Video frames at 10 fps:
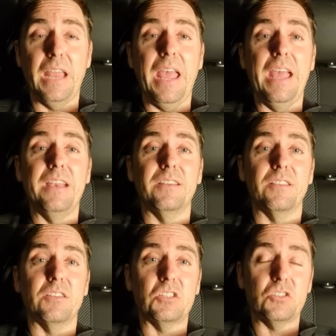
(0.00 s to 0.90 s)

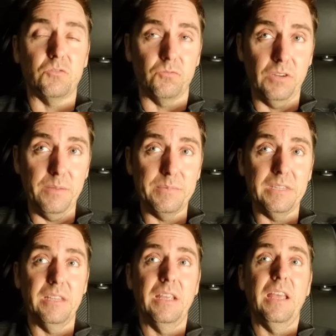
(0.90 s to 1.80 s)
And the
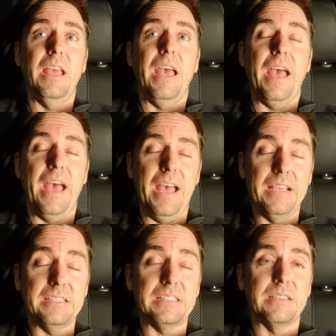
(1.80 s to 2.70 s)
script
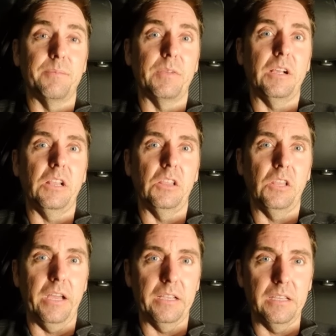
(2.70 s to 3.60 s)
has some
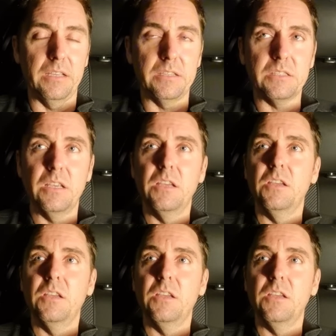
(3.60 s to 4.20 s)
clunkers.